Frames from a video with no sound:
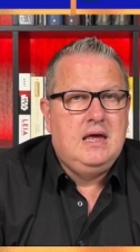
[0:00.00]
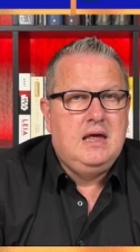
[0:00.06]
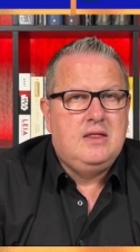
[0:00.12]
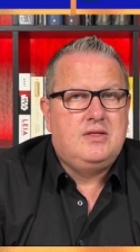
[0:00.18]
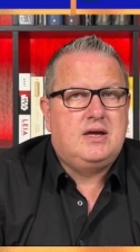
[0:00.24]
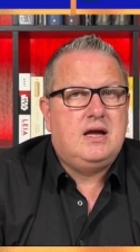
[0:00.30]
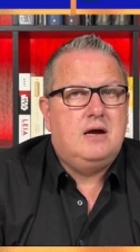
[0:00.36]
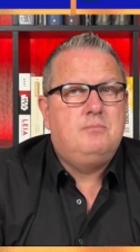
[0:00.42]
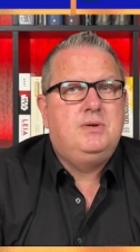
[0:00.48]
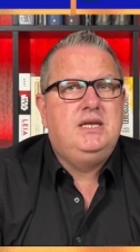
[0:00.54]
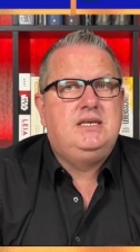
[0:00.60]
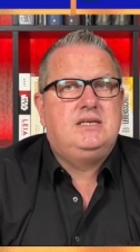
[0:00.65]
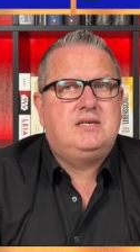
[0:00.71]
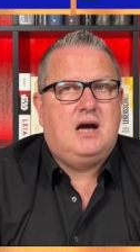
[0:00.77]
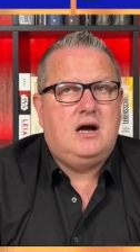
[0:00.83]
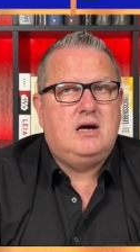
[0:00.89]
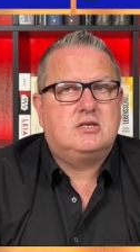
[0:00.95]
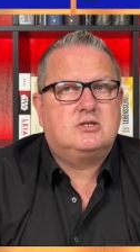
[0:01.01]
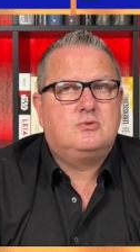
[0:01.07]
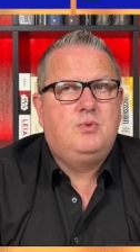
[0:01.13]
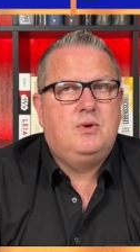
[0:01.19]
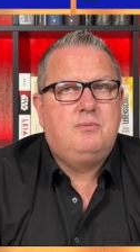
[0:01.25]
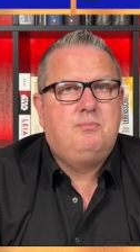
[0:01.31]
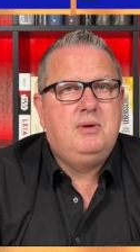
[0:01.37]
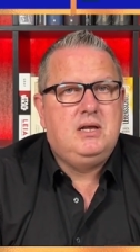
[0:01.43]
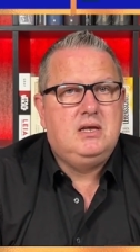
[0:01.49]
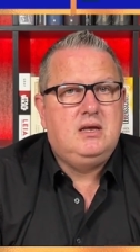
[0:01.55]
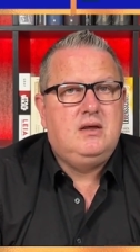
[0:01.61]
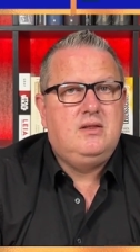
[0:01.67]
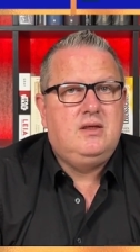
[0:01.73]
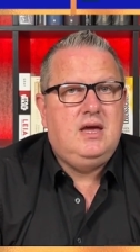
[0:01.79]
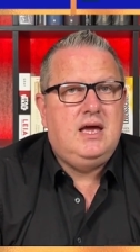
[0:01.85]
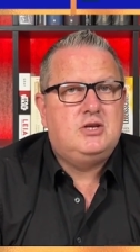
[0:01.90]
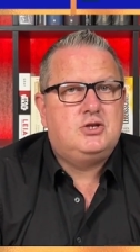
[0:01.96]
The company tasked with building
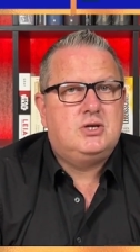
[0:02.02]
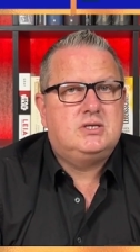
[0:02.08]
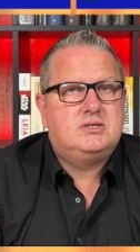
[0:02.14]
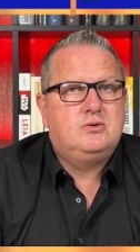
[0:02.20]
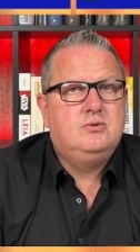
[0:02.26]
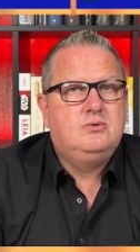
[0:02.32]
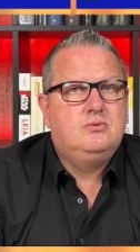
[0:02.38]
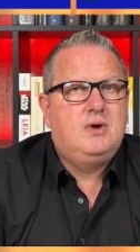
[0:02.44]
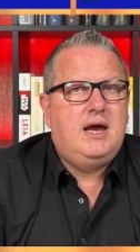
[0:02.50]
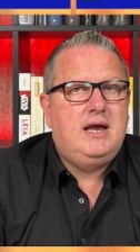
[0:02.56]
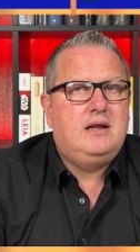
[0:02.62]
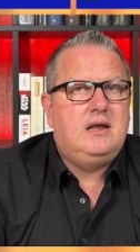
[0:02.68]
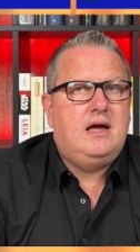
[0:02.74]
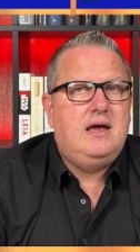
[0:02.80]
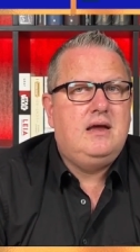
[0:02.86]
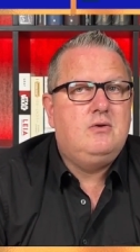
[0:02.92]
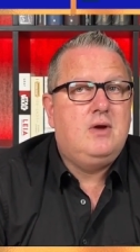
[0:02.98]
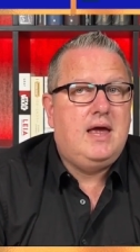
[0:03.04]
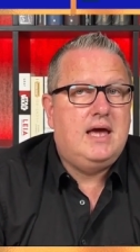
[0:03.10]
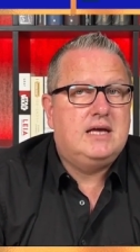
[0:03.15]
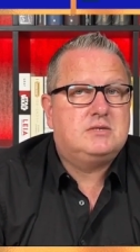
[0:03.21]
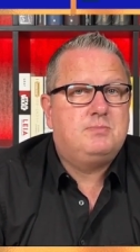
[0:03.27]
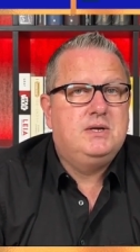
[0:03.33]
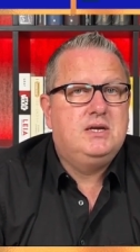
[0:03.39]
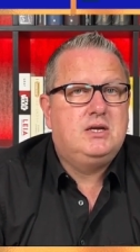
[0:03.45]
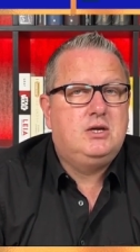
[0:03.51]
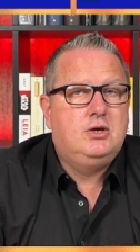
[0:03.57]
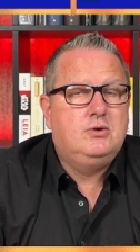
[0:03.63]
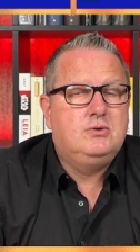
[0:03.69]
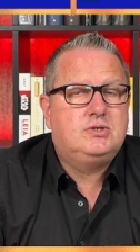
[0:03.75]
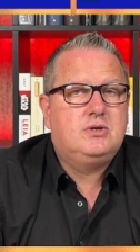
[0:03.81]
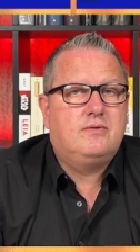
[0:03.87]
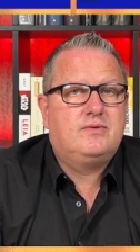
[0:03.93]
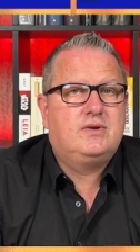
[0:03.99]
the HS2 rail line has been
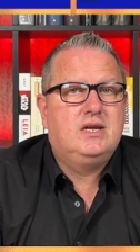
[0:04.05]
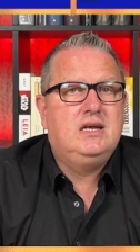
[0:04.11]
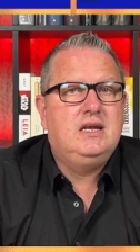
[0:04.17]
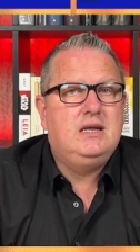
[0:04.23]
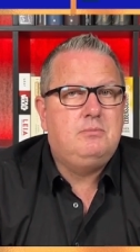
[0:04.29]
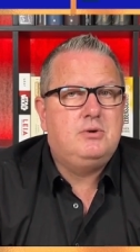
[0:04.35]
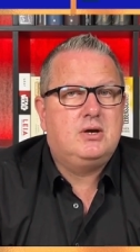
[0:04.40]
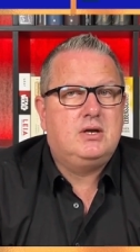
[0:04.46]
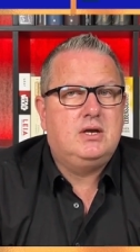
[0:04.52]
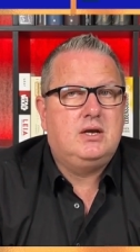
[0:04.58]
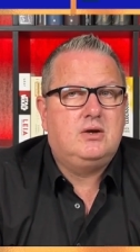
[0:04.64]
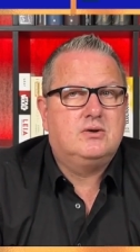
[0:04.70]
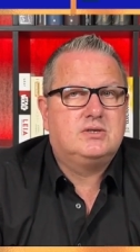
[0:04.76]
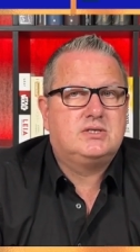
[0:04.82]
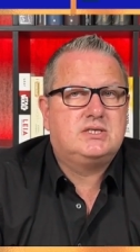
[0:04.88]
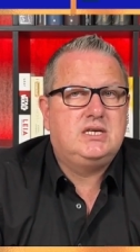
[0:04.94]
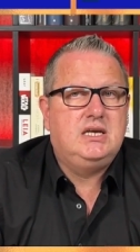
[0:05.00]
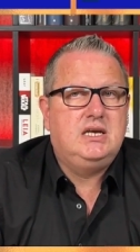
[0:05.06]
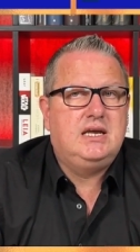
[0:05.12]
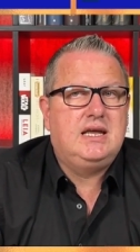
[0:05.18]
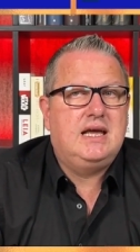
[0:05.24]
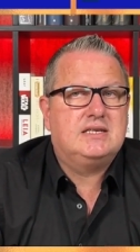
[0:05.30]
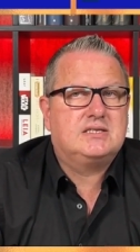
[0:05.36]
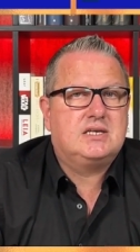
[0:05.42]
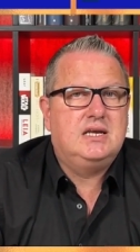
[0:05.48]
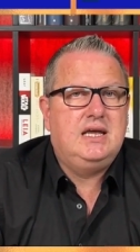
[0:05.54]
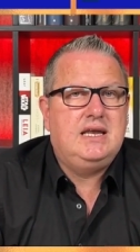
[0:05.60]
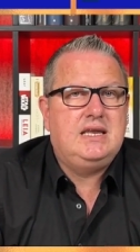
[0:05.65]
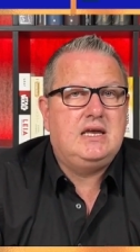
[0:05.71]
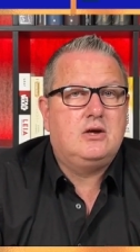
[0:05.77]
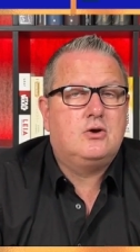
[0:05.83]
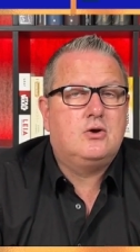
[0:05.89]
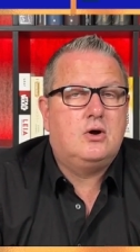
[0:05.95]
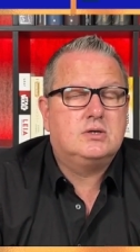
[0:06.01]
accused of deliberately concealing
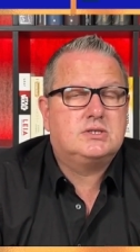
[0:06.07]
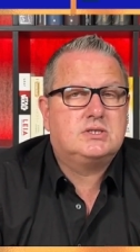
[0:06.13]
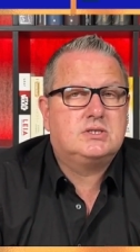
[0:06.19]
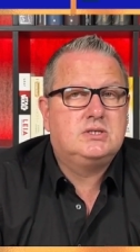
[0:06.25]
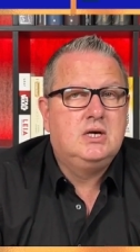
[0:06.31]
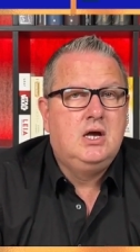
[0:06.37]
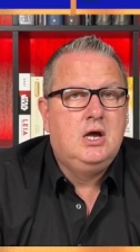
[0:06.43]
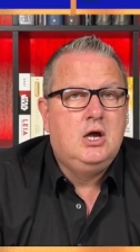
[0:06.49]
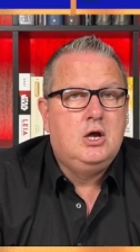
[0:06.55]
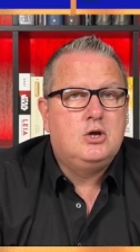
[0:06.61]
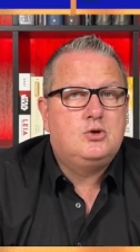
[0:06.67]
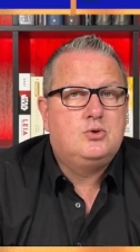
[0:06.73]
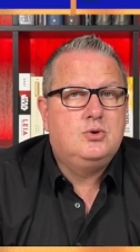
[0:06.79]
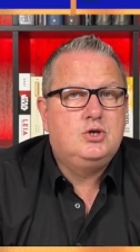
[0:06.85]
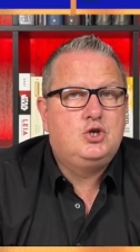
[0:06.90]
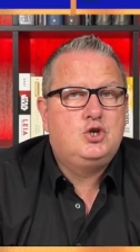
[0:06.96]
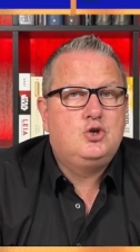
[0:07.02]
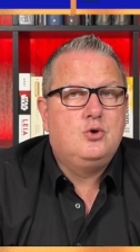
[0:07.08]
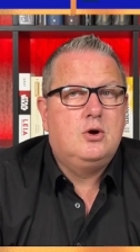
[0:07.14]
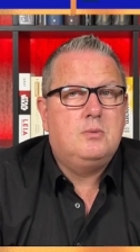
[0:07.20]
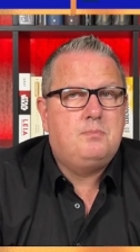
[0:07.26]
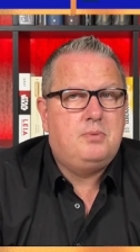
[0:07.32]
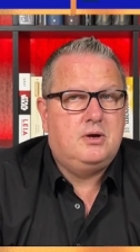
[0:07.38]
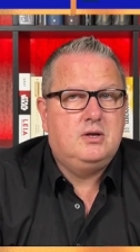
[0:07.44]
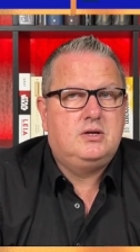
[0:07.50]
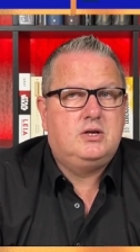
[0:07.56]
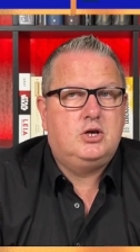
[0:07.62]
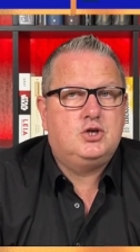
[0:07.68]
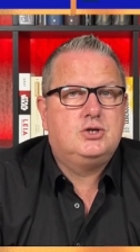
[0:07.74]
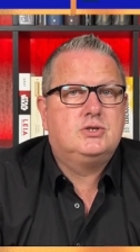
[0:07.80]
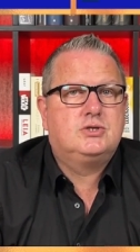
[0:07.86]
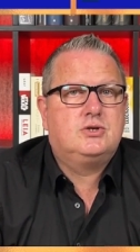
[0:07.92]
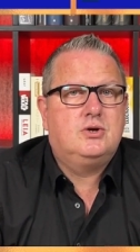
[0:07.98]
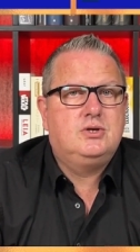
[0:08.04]
escalating costs to ensure
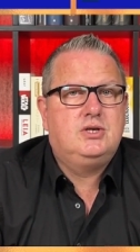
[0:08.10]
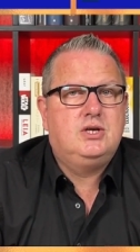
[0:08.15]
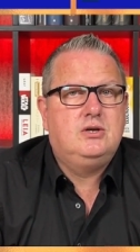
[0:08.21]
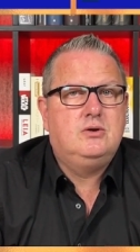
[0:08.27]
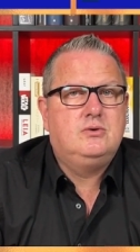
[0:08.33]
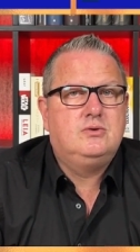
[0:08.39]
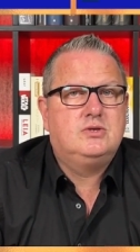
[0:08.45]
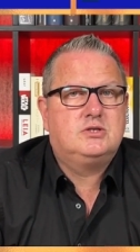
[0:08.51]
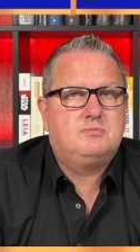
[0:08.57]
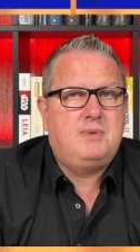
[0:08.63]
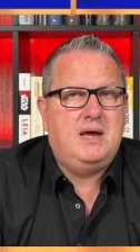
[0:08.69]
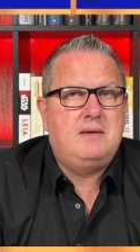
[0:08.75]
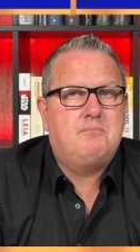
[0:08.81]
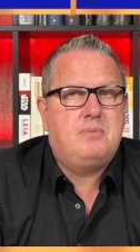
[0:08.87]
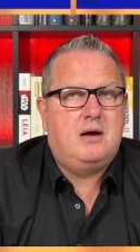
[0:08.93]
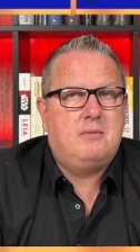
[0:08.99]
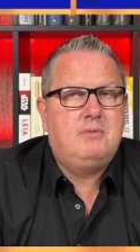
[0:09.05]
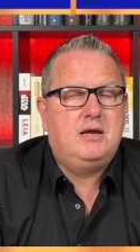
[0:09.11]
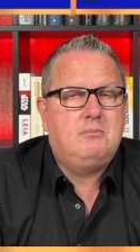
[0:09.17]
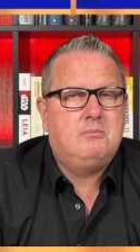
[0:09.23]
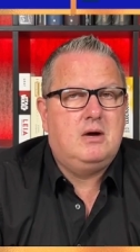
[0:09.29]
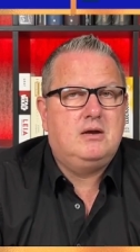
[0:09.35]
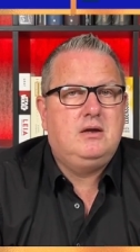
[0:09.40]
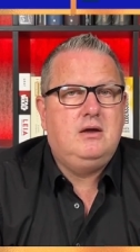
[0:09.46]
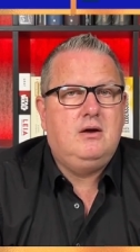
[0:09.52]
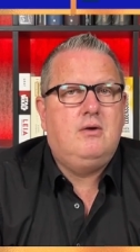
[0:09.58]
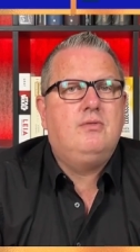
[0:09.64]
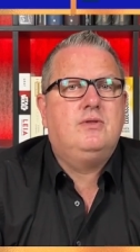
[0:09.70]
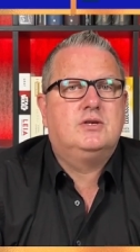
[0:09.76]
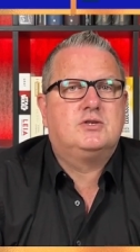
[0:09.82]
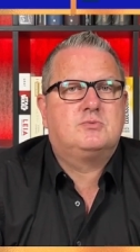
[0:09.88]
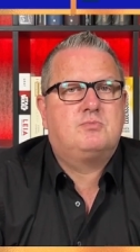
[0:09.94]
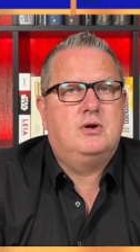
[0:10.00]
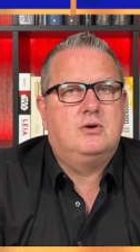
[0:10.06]
politicians continue to spend public money on
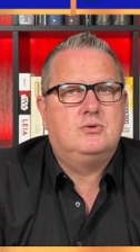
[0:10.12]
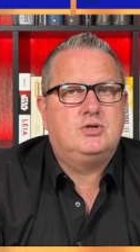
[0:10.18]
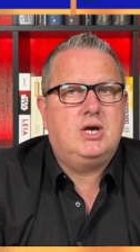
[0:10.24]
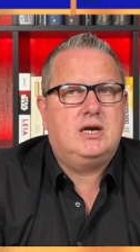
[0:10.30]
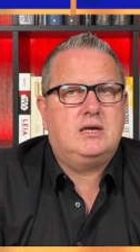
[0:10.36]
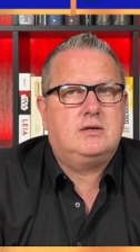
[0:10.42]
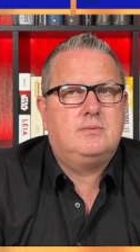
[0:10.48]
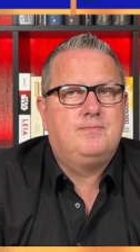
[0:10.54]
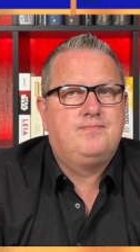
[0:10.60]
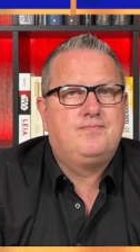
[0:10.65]
this project.